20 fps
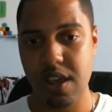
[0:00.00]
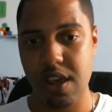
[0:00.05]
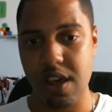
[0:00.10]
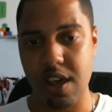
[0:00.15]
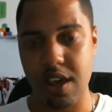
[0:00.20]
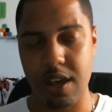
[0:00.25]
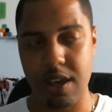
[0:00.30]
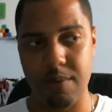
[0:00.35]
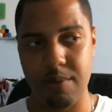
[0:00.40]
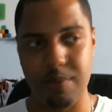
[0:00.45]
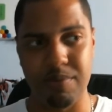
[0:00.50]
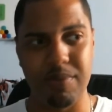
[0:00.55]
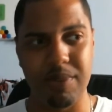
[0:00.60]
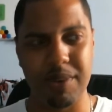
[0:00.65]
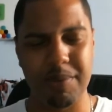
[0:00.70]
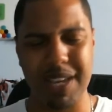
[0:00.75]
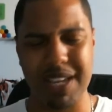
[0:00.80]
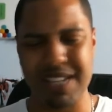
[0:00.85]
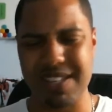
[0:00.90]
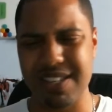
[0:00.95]

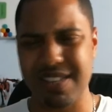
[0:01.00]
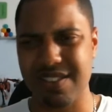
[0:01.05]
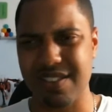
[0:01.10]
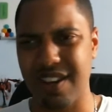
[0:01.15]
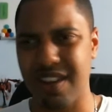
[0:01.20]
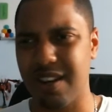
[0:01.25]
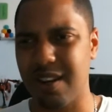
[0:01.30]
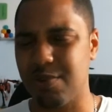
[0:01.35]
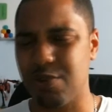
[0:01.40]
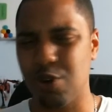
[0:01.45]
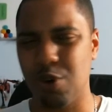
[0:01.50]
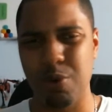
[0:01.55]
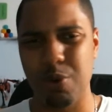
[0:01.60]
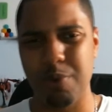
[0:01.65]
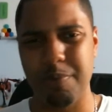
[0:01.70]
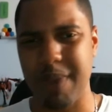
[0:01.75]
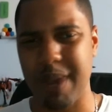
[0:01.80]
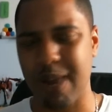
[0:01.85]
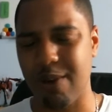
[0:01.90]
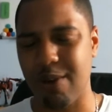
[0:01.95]
I'm guessing he's going to end up talking
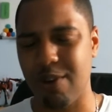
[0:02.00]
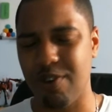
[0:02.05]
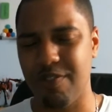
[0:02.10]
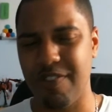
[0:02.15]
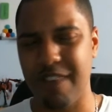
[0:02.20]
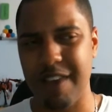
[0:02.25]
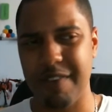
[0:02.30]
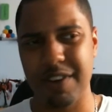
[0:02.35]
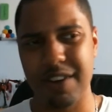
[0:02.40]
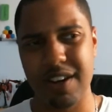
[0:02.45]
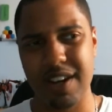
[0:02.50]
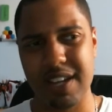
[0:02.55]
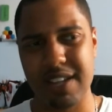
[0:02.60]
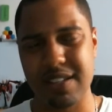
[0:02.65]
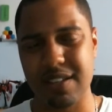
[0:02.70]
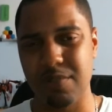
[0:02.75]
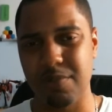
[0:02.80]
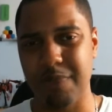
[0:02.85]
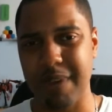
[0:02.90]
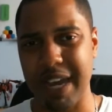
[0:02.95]
with Makarov, having a nice
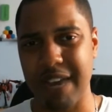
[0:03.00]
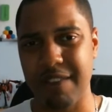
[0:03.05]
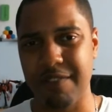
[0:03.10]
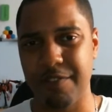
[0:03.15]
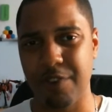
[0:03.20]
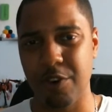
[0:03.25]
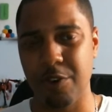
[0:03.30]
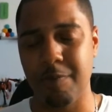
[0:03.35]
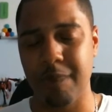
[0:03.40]
little back and forth,